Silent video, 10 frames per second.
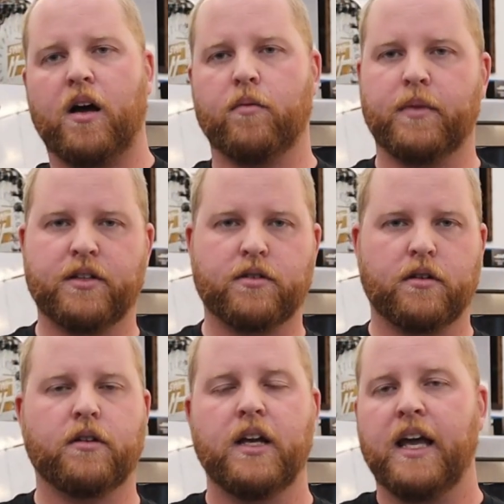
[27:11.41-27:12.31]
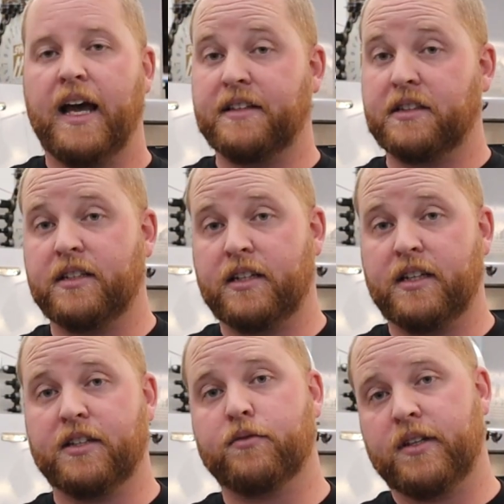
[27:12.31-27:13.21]
I'll make sure, as I did
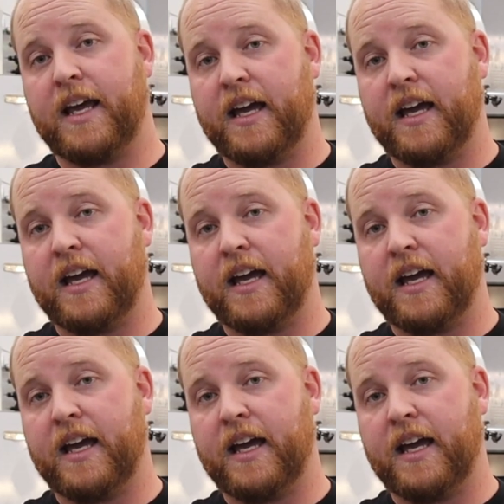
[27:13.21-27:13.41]
in this one,